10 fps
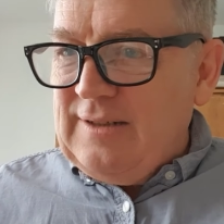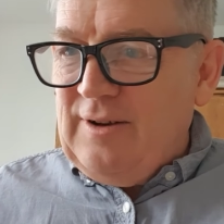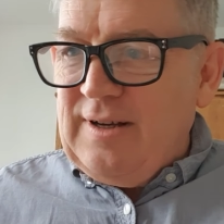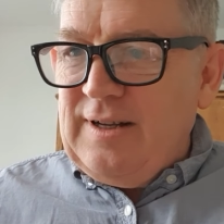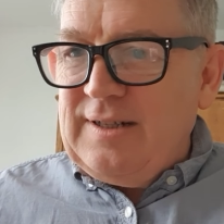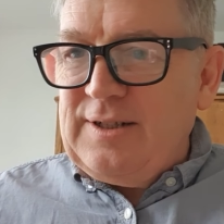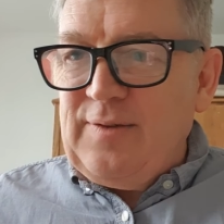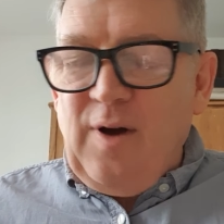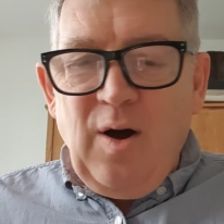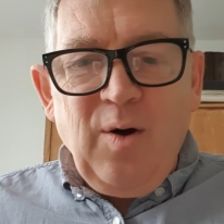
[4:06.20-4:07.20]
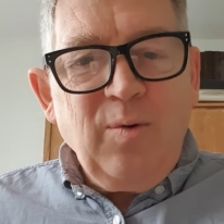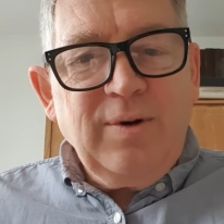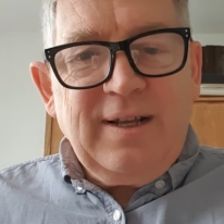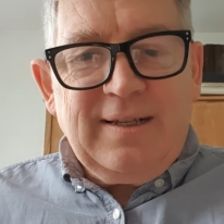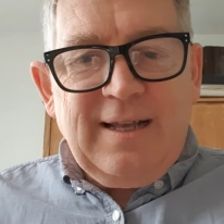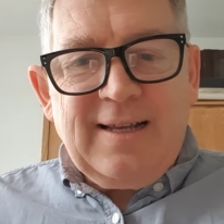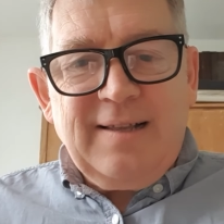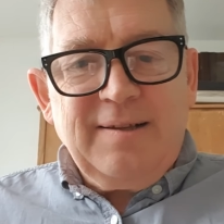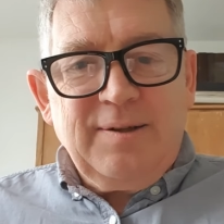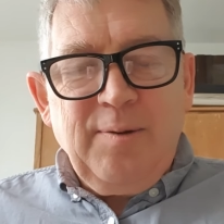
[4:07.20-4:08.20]
trying to sort of hold it uh,
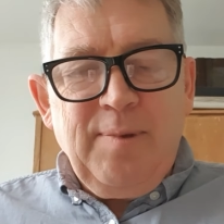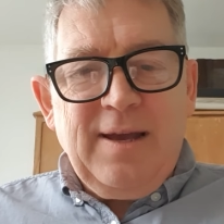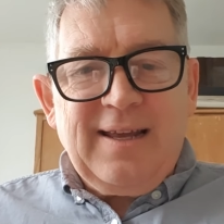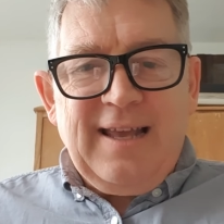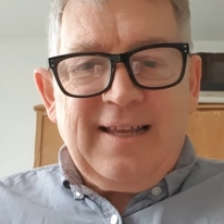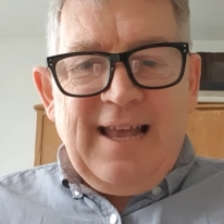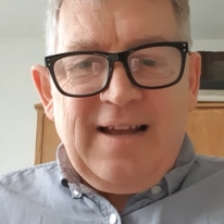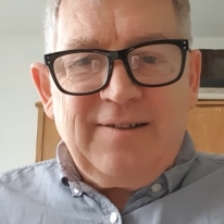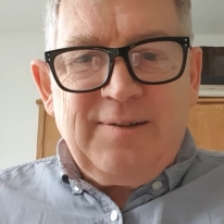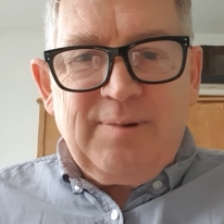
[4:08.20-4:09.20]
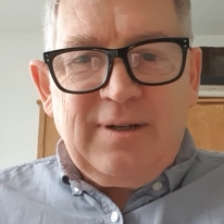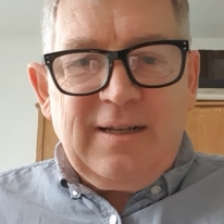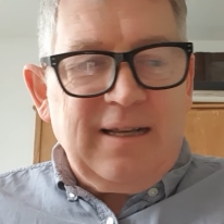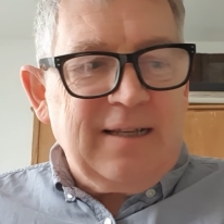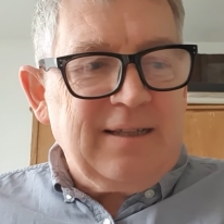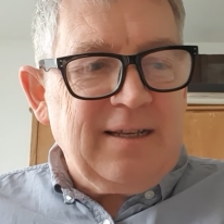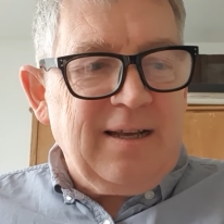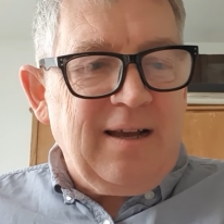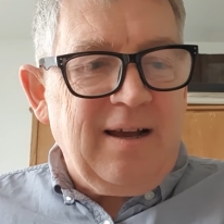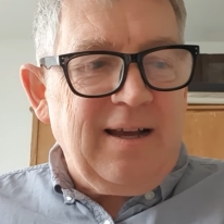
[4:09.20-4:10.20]
to be accountable at a
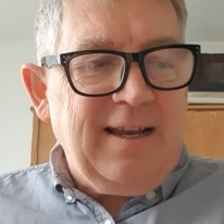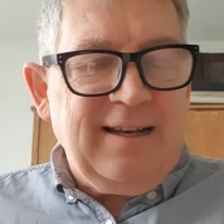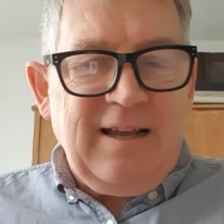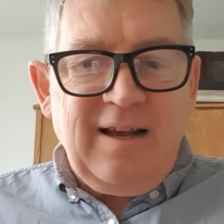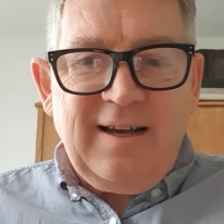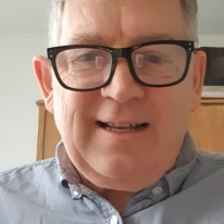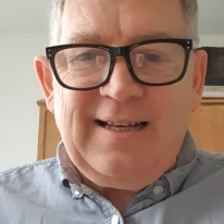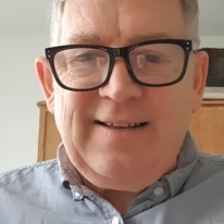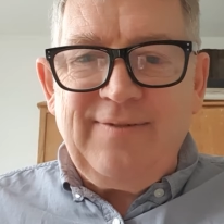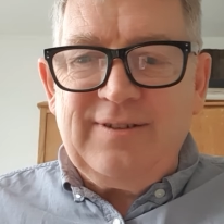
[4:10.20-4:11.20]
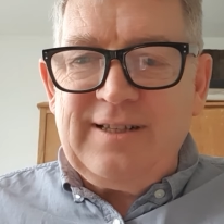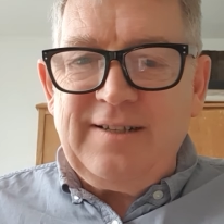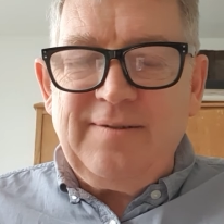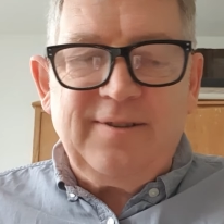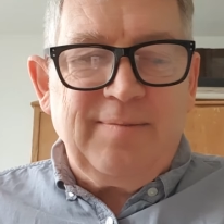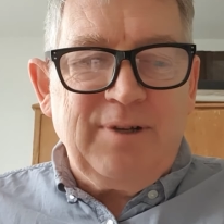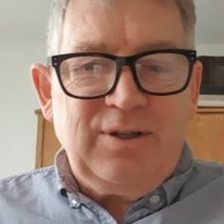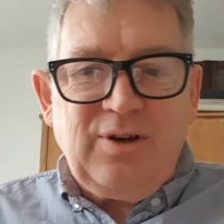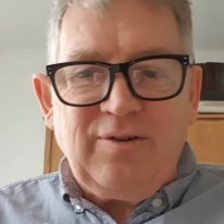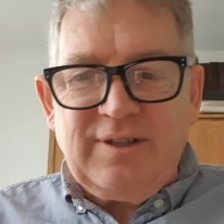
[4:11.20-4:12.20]
high higher level than the
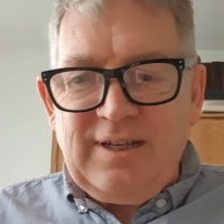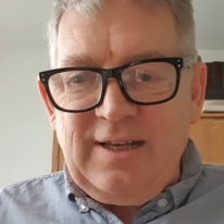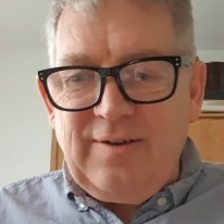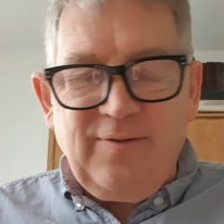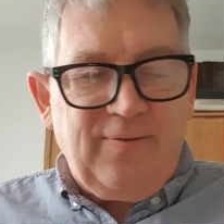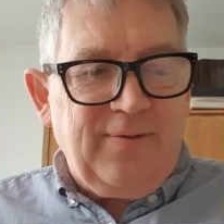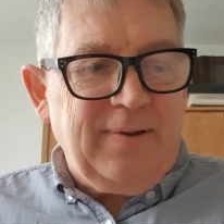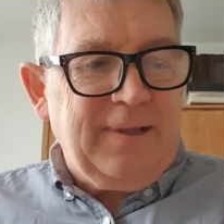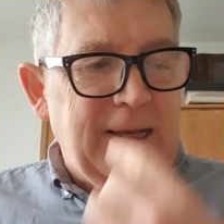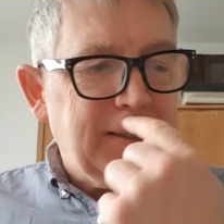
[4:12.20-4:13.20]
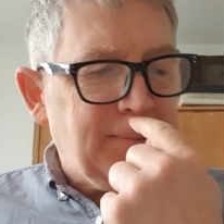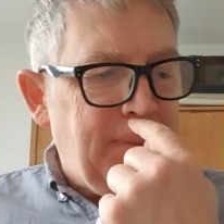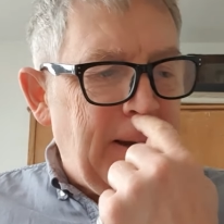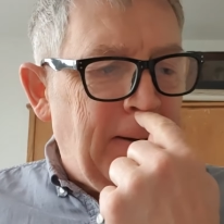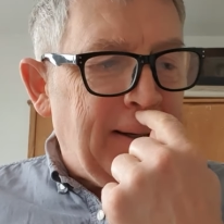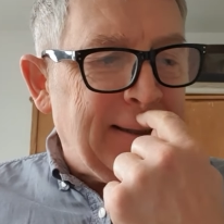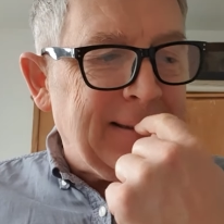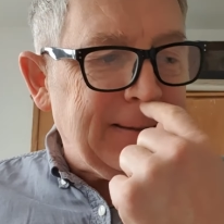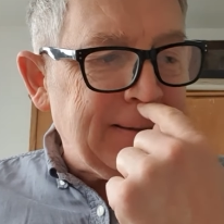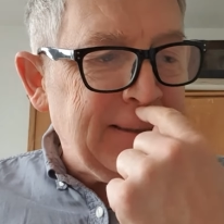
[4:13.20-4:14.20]
majority of the
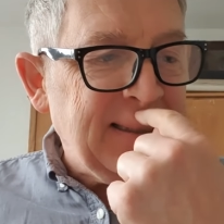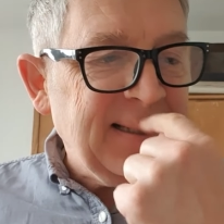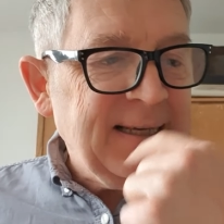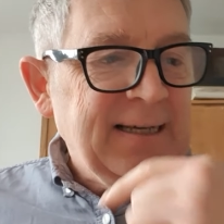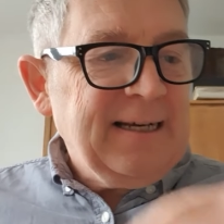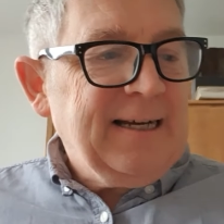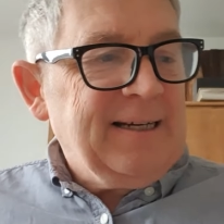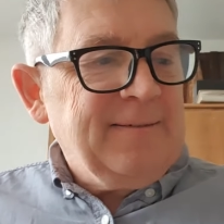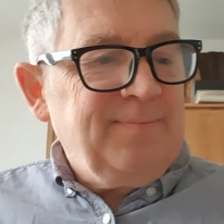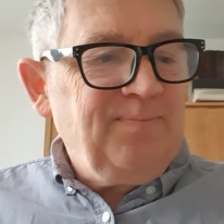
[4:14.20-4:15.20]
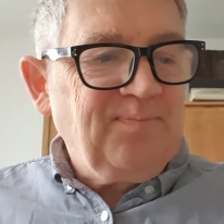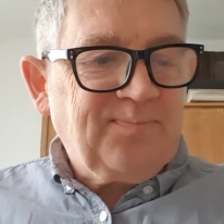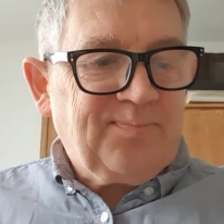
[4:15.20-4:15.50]
experience. Um,